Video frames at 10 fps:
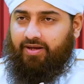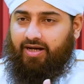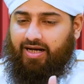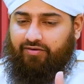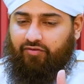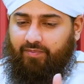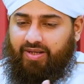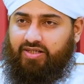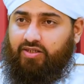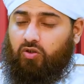and
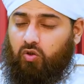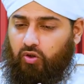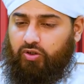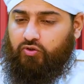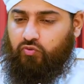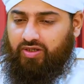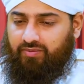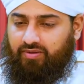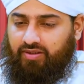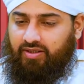remaining loyal to
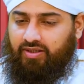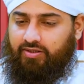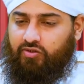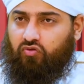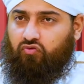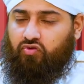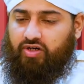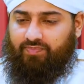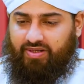him is of great